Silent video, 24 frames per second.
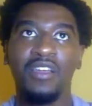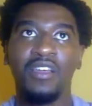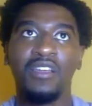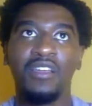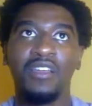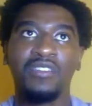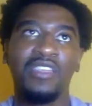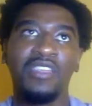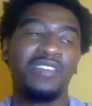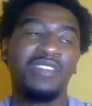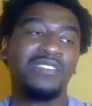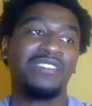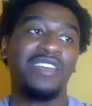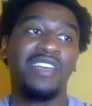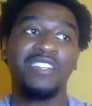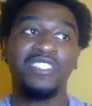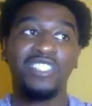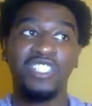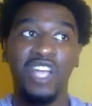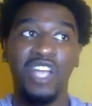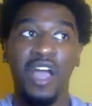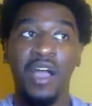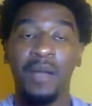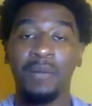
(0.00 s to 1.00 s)
things like
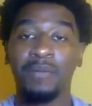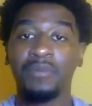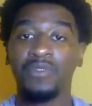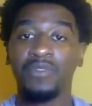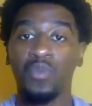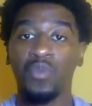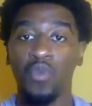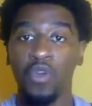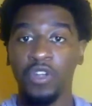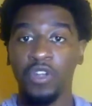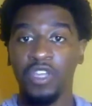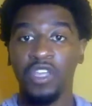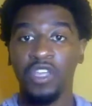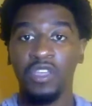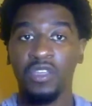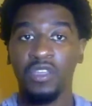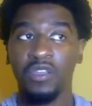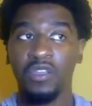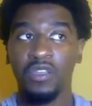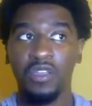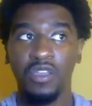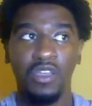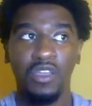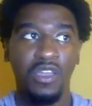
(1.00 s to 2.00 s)
jobs, working
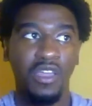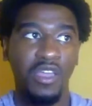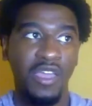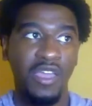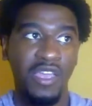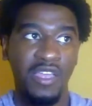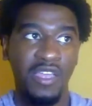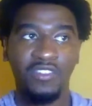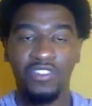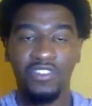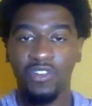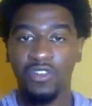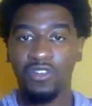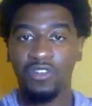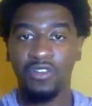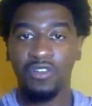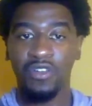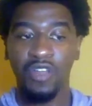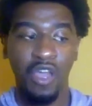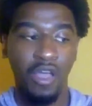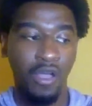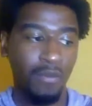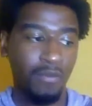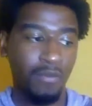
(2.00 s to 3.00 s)
in certain
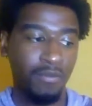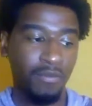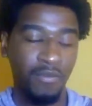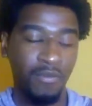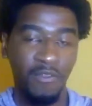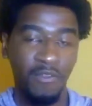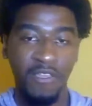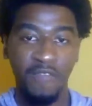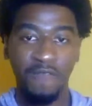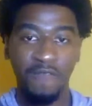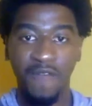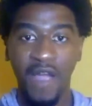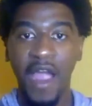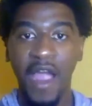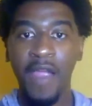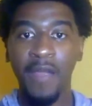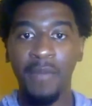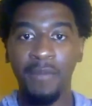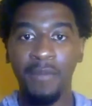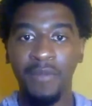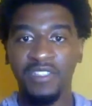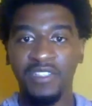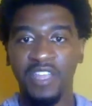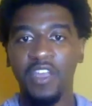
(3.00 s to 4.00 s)

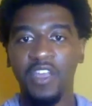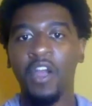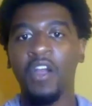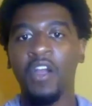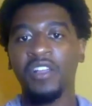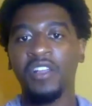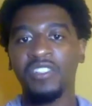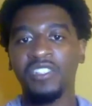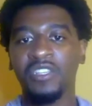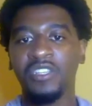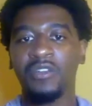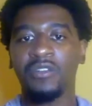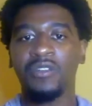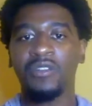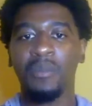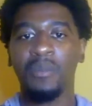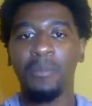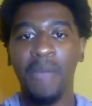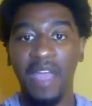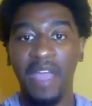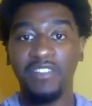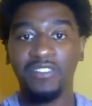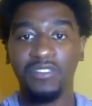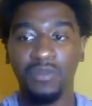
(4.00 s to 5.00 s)
environments. They are considered the
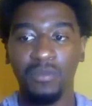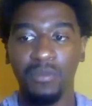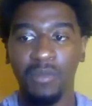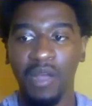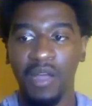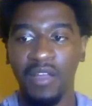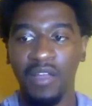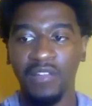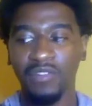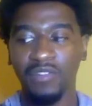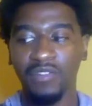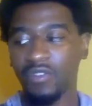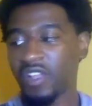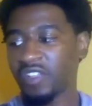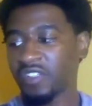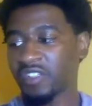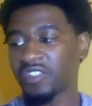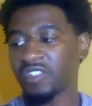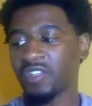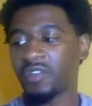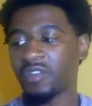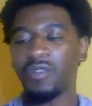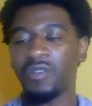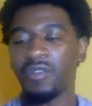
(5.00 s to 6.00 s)
masterminds, or that's
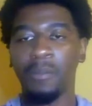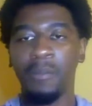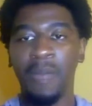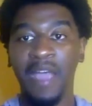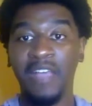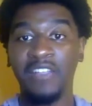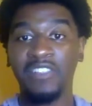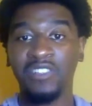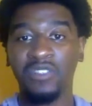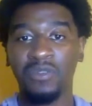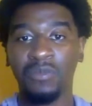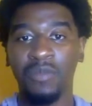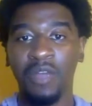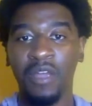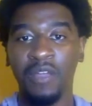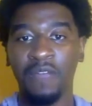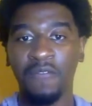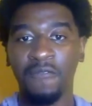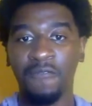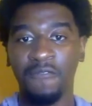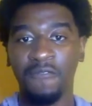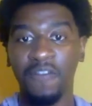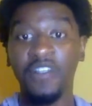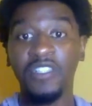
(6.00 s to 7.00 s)
considered the mastermind
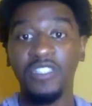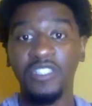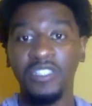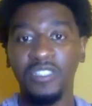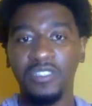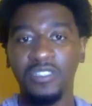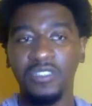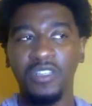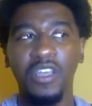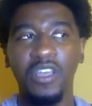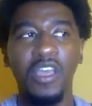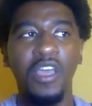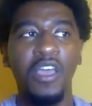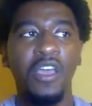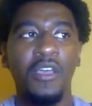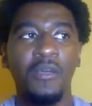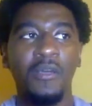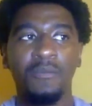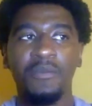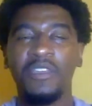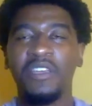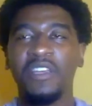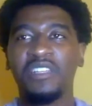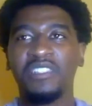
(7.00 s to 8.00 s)
function,
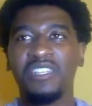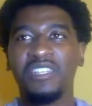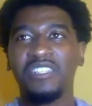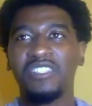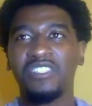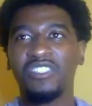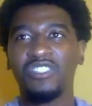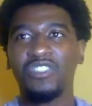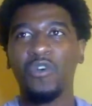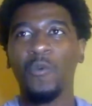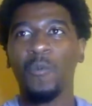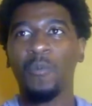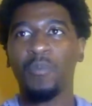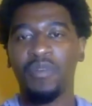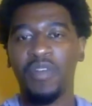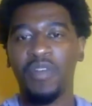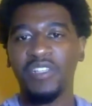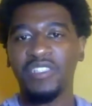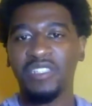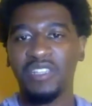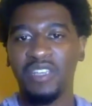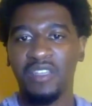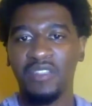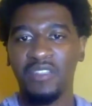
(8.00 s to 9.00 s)
because it's so
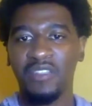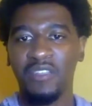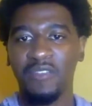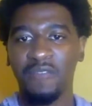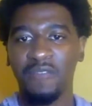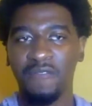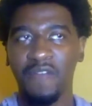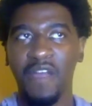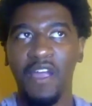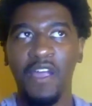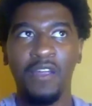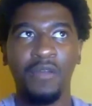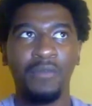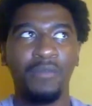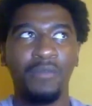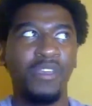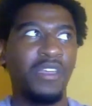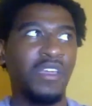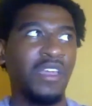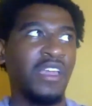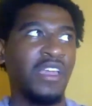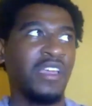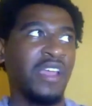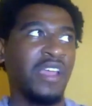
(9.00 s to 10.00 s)
present in the environment.
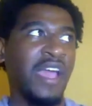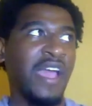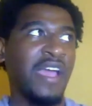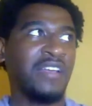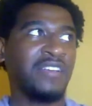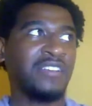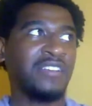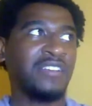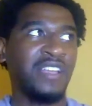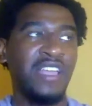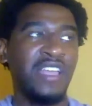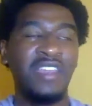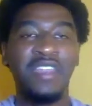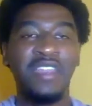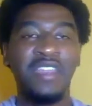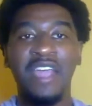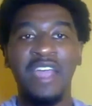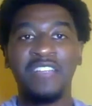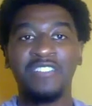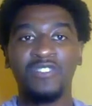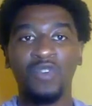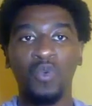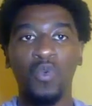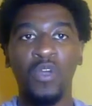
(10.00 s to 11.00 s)
It has
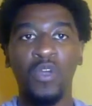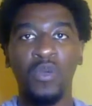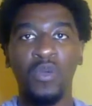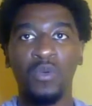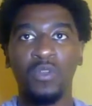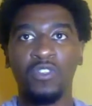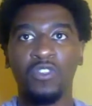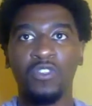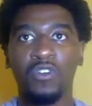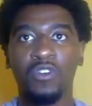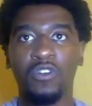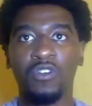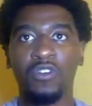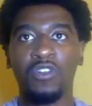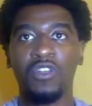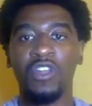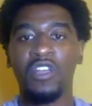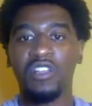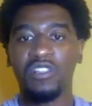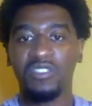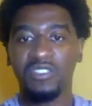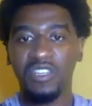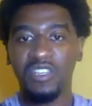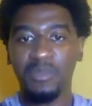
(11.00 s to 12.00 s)
the wherewithal
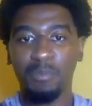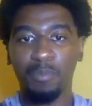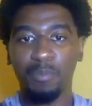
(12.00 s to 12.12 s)
to